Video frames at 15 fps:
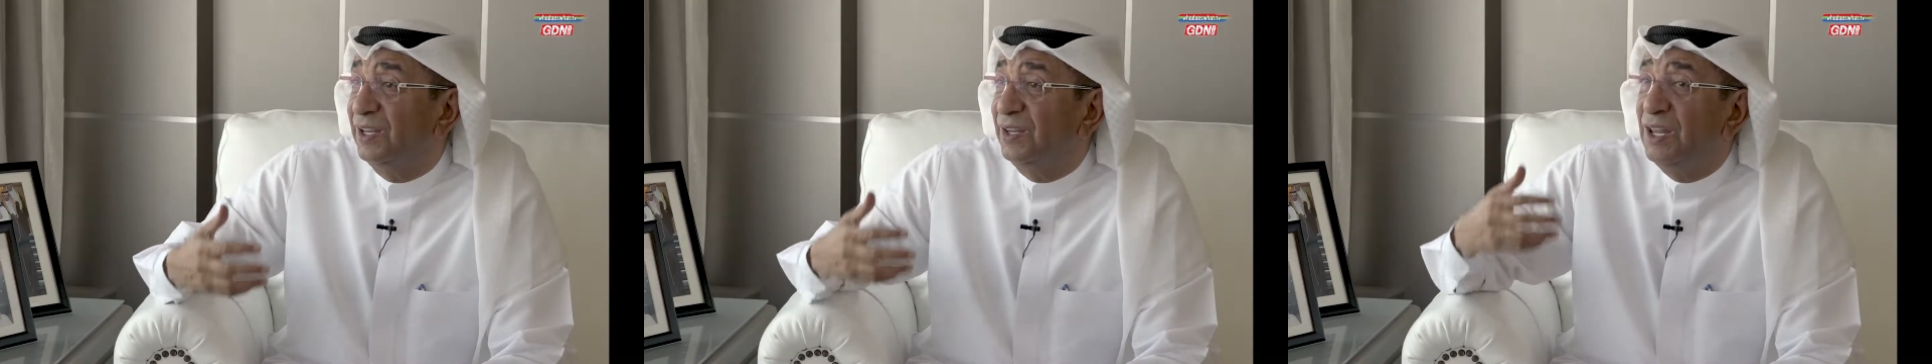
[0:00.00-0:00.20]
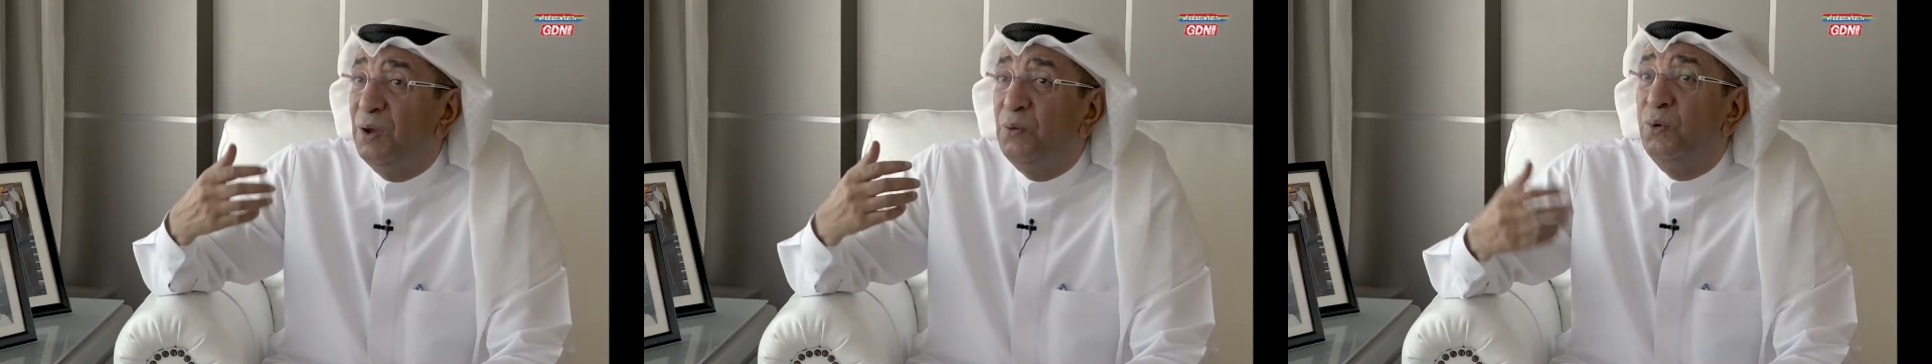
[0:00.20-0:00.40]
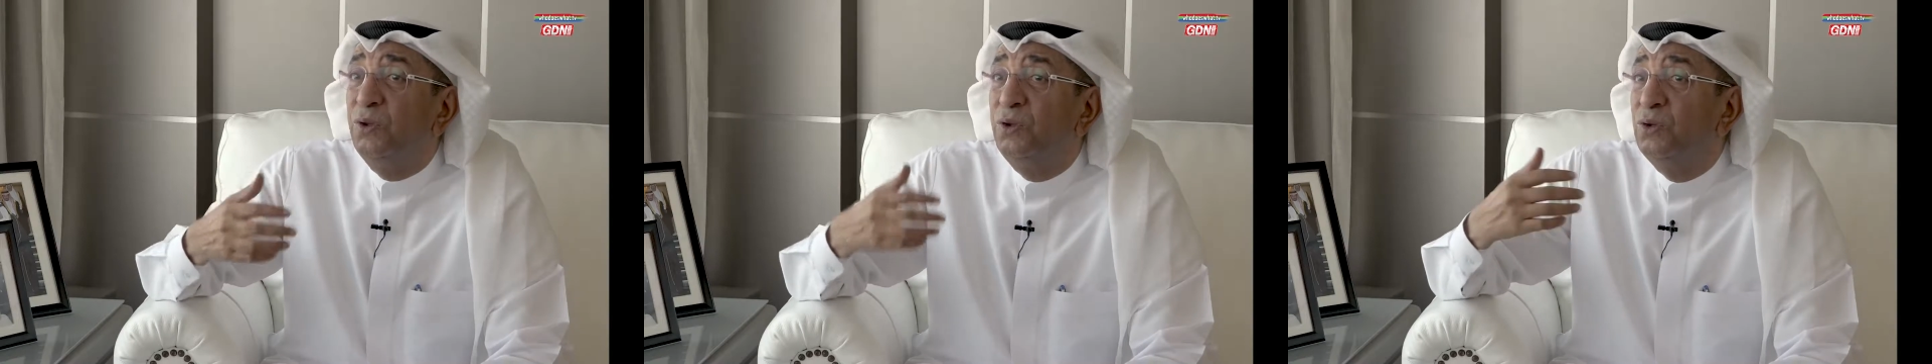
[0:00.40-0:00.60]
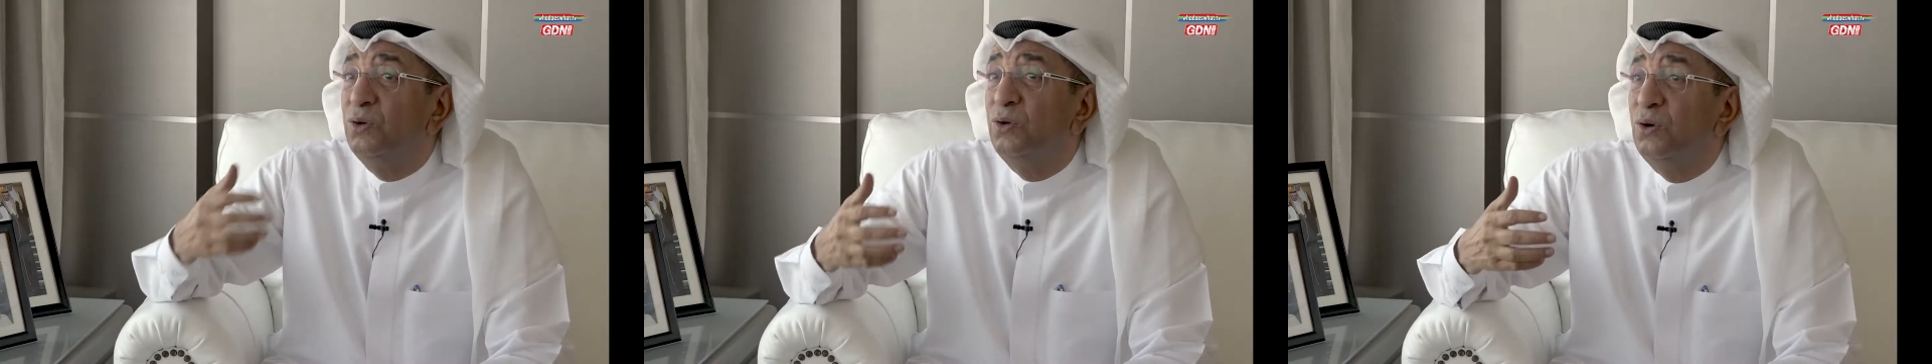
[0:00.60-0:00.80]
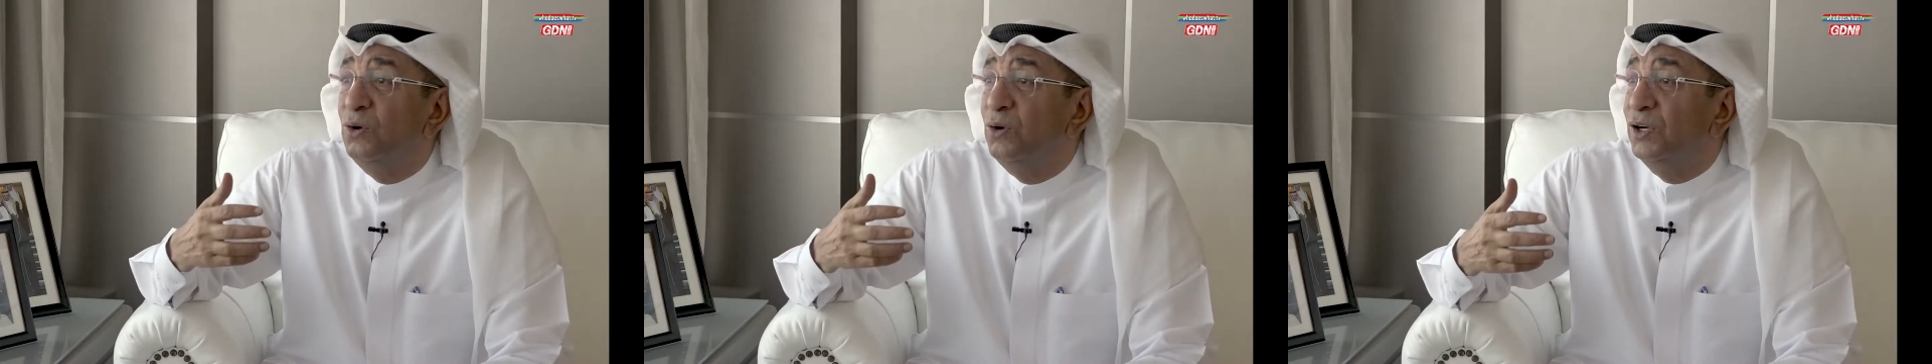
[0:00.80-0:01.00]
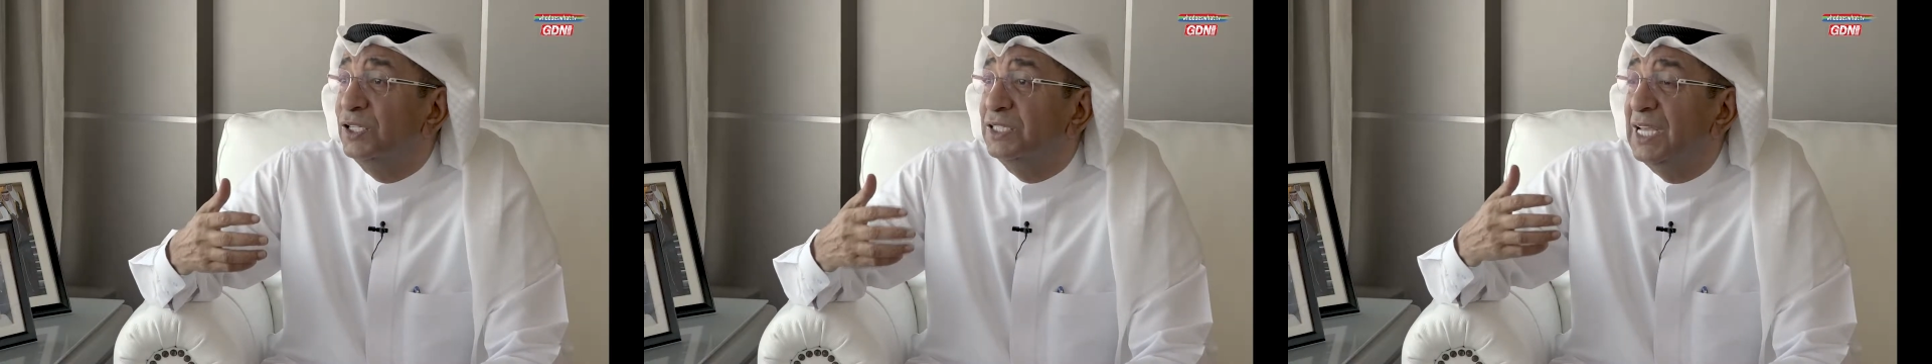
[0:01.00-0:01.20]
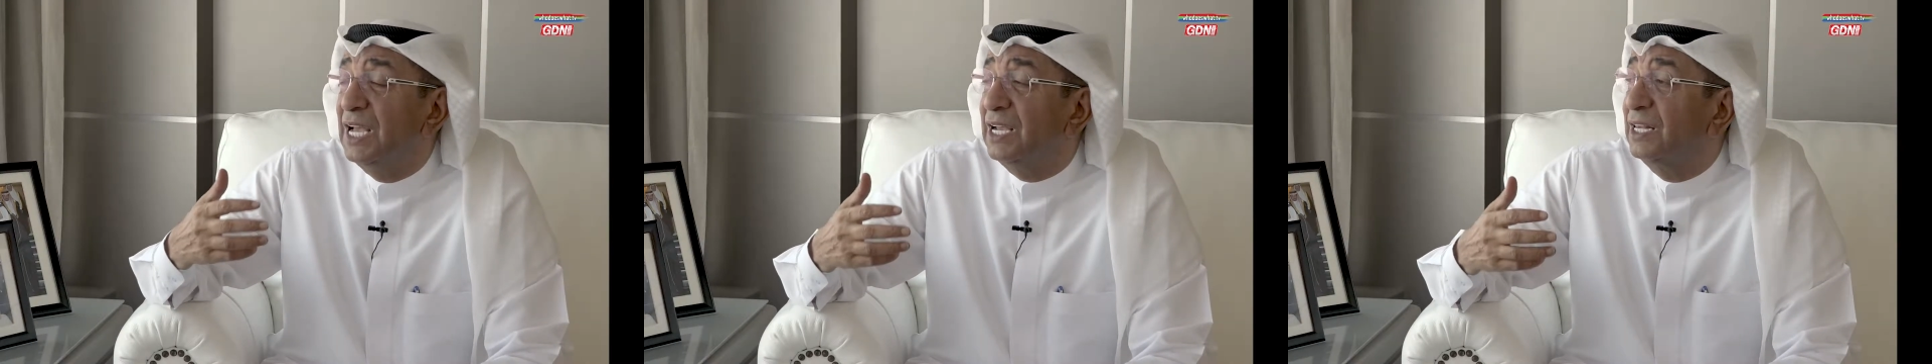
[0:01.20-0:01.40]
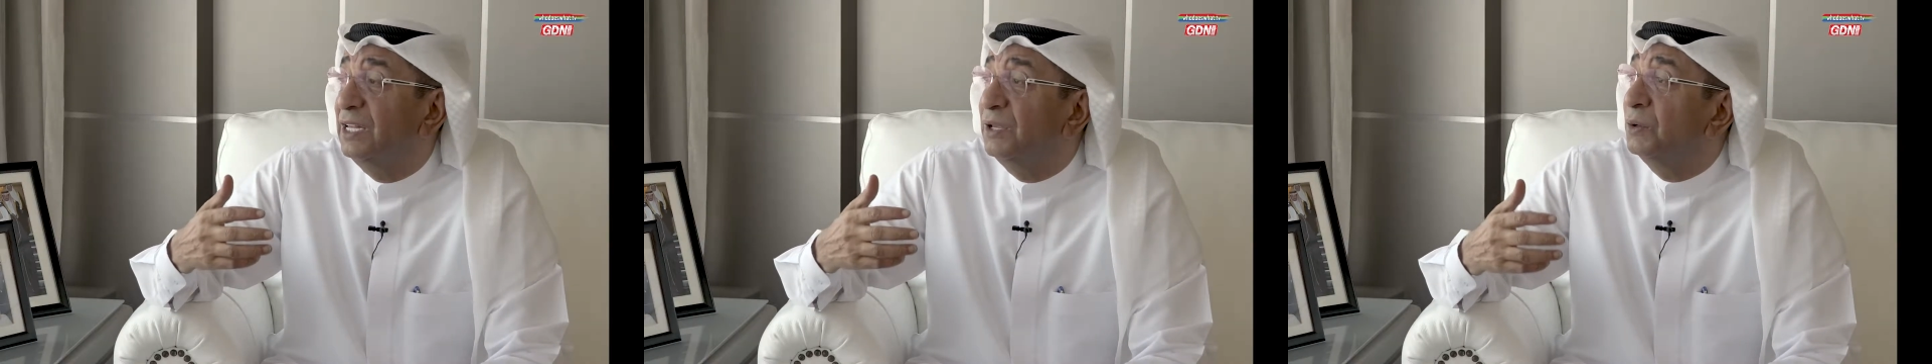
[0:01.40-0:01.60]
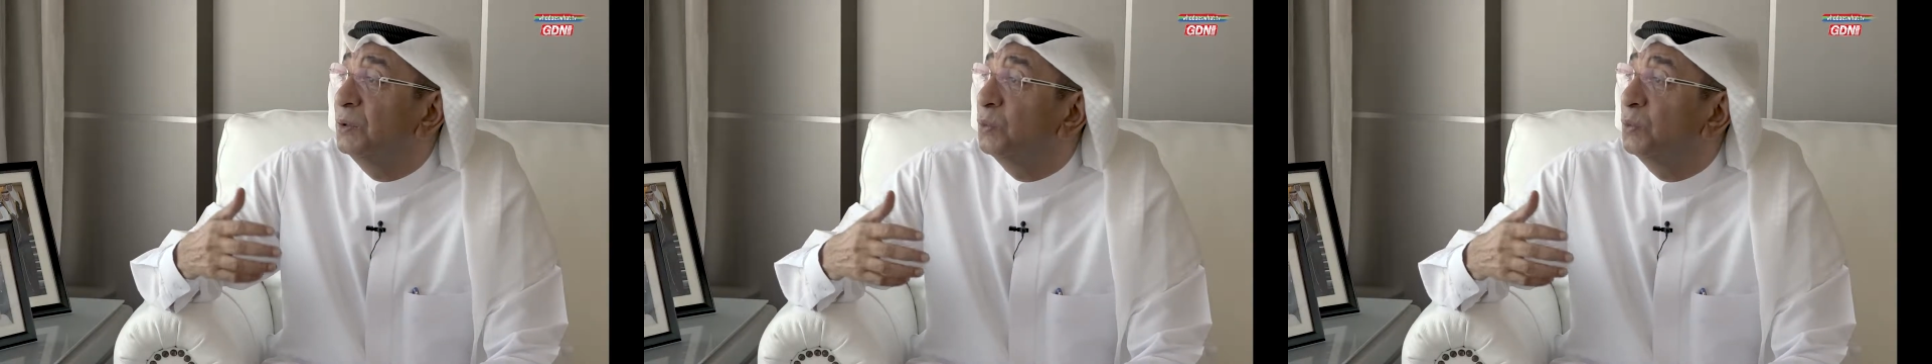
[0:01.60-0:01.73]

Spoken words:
They want to know exactly